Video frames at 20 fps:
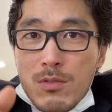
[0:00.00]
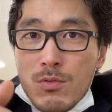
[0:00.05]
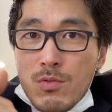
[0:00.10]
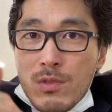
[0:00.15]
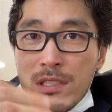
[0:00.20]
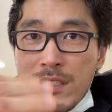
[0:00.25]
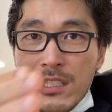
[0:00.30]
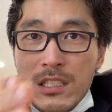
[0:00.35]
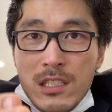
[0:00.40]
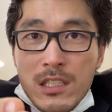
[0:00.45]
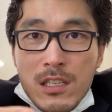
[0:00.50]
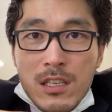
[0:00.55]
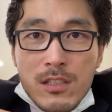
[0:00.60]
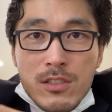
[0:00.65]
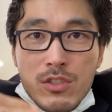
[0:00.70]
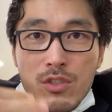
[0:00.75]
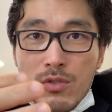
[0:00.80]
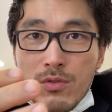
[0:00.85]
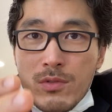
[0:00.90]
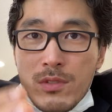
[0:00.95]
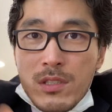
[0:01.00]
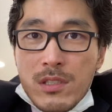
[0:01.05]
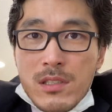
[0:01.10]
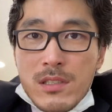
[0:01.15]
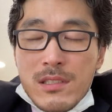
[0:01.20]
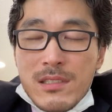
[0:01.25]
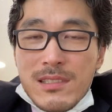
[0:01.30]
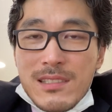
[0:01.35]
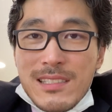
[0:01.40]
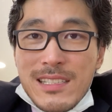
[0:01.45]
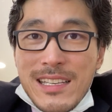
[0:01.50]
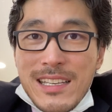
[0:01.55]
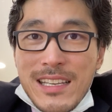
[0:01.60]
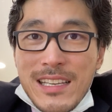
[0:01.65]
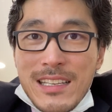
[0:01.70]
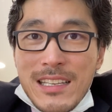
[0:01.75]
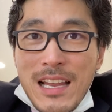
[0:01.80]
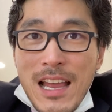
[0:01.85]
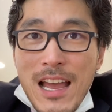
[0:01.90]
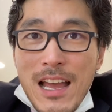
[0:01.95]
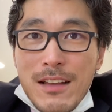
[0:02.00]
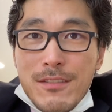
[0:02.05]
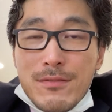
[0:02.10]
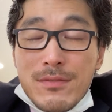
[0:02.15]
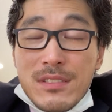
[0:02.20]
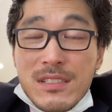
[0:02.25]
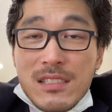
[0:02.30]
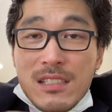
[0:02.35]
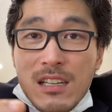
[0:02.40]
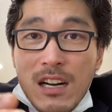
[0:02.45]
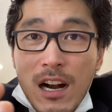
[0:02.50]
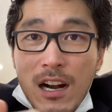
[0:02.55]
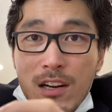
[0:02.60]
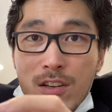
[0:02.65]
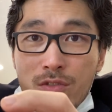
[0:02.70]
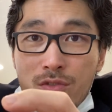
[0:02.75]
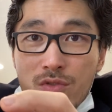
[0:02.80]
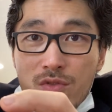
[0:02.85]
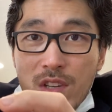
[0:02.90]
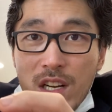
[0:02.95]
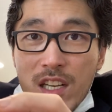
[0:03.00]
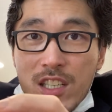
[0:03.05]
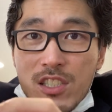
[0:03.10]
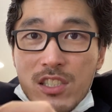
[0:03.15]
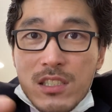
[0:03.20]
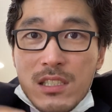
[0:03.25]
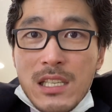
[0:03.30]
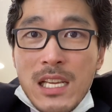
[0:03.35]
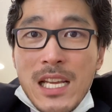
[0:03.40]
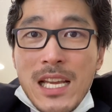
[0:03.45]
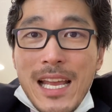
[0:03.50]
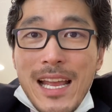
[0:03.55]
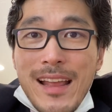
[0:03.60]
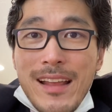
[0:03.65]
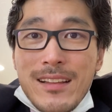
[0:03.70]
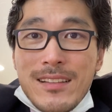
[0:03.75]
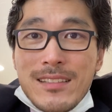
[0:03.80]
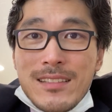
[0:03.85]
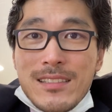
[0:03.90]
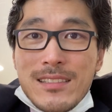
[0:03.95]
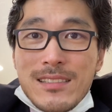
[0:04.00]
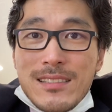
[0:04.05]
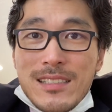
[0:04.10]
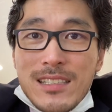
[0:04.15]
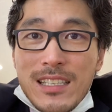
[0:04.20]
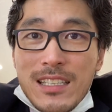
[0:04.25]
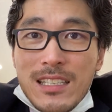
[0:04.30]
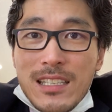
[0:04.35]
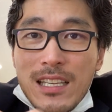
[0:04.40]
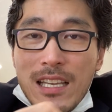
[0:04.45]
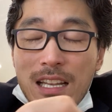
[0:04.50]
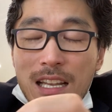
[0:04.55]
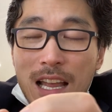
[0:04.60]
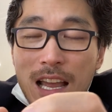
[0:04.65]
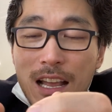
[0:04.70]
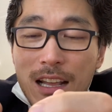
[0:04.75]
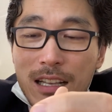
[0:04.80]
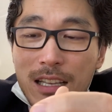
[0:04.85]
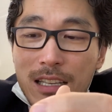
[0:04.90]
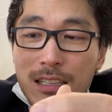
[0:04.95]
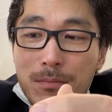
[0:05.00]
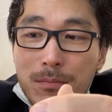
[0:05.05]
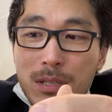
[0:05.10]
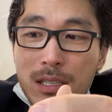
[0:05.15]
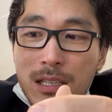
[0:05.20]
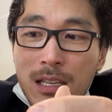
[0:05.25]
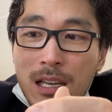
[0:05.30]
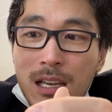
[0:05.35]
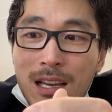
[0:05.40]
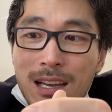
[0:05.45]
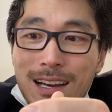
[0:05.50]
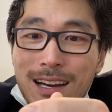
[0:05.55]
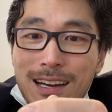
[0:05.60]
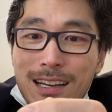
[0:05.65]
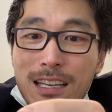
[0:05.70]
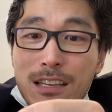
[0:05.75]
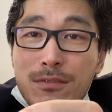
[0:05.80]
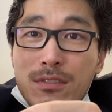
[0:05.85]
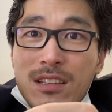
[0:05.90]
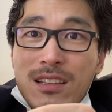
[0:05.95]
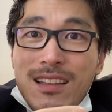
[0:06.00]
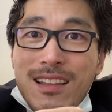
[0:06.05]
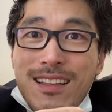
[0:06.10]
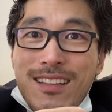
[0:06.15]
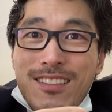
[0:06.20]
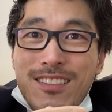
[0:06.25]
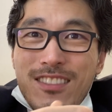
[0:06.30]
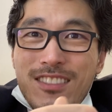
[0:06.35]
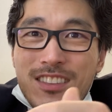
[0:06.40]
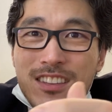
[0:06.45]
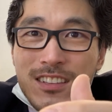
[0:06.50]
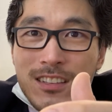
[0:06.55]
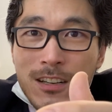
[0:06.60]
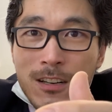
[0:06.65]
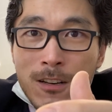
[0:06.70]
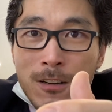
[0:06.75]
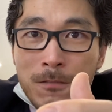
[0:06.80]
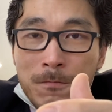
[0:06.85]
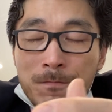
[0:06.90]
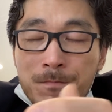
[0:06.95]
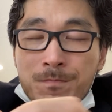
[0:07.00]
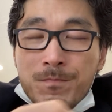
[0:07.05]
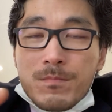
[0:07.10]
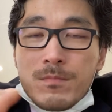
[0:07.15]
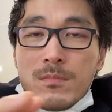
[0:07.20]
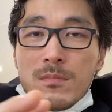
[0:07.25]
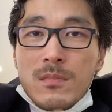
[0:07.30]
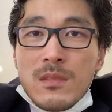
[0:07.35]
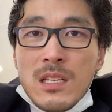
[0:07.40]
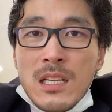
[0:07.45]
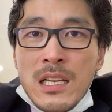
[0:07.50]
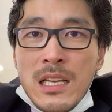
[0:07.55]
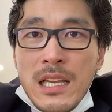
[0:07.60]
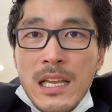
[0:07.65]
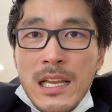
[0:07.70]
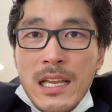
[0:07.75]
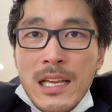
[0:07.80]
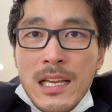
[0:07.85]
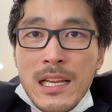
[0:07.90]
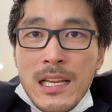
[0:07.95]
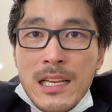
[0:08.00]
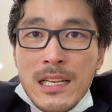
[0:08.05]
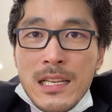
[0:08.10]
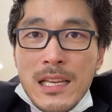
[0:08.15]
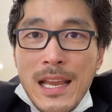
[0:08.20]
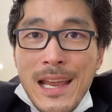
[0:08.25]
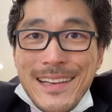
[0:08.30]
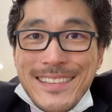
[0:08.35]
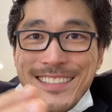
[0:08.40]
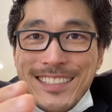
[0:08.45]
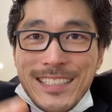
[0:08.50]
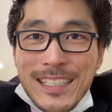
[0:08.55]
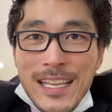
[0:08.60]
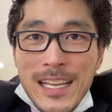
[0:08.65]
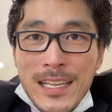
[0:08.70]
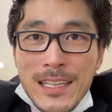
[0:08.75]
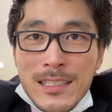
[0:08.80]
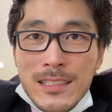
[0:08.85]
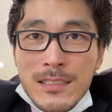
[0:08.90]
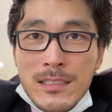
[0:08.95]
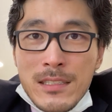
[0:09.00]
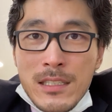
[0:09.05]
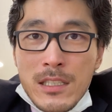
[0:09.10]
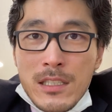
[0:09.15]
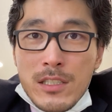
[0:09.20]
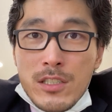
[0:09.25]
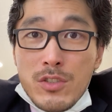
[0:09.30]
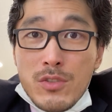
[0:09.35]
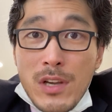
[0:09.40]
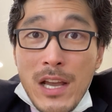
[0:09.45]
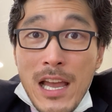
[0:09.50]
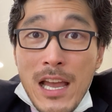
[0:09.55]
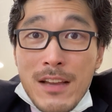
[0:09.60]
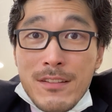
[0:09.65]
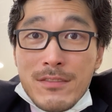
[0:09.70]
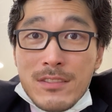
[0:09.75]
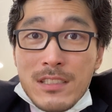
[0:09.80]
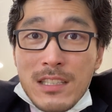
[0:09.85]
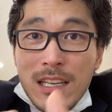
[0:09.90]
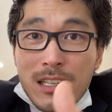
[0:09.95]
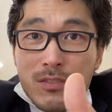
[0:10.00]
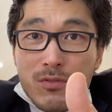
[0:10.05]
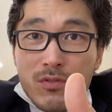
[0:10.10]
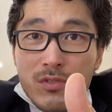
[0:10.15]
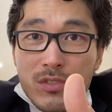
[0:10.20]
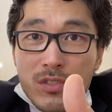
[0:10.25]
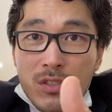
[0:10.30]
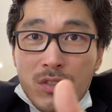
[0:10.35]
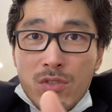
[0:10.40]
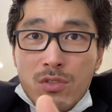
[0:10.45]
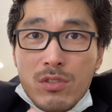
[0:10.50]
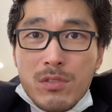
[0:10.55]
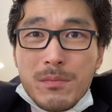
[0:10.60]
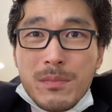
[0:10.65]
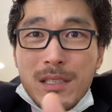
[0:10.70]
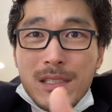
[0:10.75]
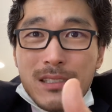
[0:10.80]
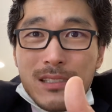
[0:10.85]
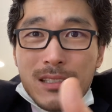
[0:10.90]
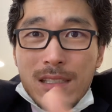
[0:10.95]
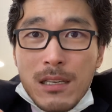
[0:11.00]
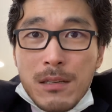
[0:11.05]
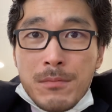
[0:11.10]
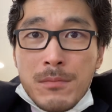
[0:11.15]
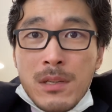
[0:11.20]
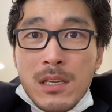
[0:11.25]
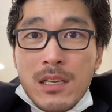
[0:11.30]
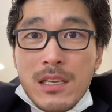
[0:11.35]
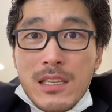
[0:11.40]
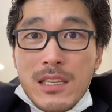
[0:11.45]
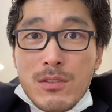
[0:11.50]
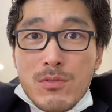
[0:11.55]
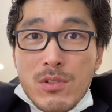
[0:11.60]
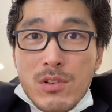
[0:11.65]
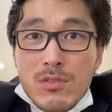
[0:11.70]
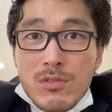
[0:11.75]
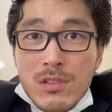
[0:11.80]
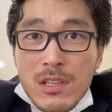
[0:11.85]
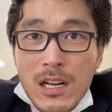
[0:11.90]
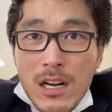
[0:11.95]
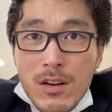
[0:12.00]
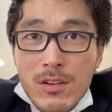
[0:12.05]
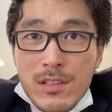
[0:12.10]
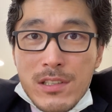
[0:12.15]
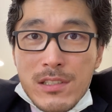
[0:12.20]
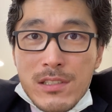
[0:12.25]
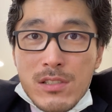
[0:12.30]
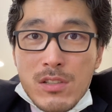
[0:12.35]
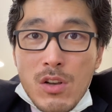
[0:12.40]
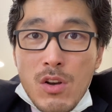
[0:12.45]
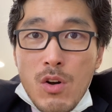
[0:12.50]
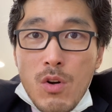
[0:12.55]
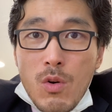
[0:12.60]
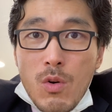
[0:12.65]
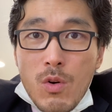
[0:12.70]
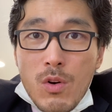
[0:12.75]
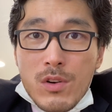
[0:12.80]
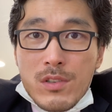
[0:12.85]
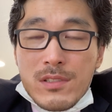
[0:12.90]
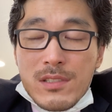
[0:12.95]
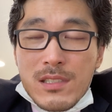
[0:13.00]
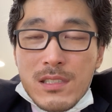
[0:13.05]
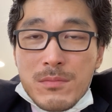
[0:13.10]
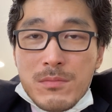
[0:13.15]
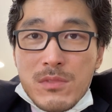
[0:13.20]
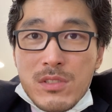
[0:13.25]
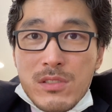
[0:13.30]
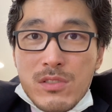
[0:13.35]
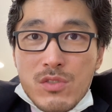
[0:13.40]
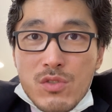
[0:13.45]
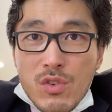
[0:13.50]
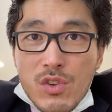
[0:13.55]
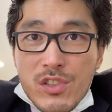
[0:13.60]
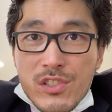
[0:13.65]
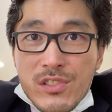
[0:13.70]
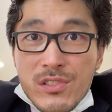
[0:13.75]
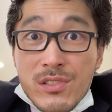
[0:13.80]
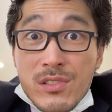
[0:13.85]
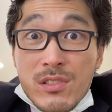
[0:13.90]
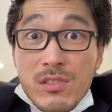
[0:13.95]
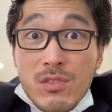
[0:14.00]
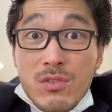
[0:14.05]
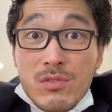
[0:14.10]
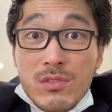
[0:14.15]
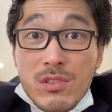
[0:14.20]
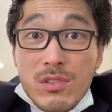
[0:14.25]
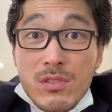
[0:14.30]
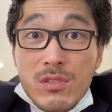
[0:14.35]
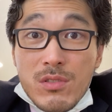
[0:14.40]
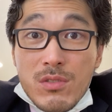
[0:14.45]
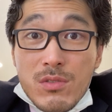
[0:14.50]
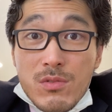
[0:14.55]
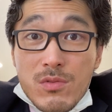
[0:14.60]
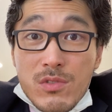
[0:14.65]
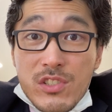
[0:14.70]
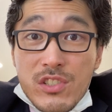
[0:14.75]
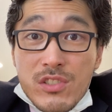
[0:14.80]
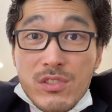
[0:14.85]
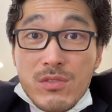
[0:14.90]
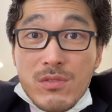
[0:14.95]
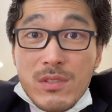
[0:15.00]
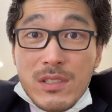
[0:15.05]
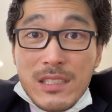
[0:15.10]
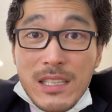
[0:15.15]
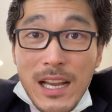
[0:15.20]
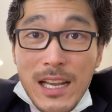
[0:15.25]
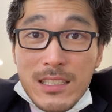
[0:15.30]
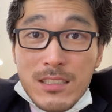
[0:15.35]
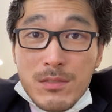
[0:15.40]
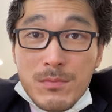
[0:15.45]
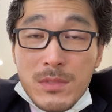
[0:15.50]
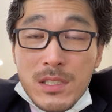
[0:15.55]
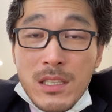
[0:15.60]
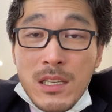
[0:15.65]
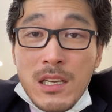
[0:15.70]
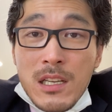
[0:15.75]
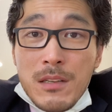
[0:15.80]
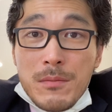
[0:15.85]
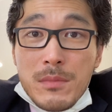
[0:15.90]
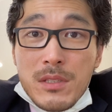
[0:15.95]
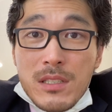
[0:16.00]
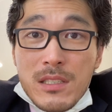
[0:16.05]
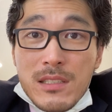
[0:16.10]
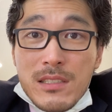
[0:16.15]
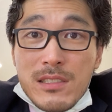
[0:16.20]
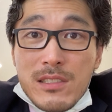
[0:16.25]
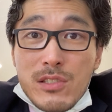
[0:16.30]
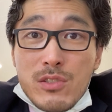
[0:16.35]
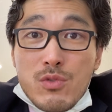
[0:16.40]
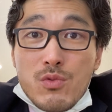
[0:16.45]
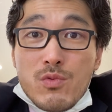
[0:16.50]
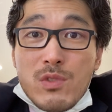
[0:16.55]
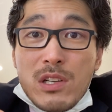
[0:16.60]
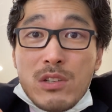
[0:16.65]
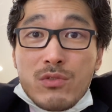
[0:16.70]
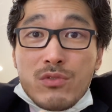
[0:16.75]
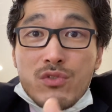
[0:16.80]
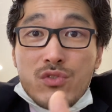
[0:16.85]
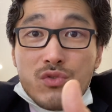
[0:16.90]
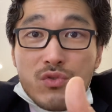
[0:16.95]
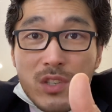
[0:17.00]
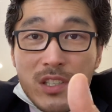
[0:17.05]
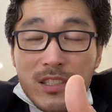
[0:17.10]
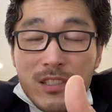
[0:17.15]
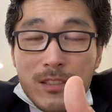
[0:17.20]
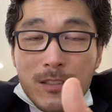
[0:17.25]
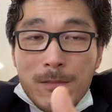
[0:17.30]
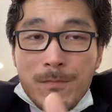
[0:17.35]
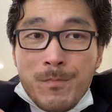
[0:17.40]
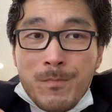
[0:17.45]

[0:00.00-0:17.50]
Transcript: 1 year, 2 years, they can have scar contraction and the skin can be even thinner. And at the end, you have a nice result, but some irregularities or some distortions on the original anatomy because you reconstruct it.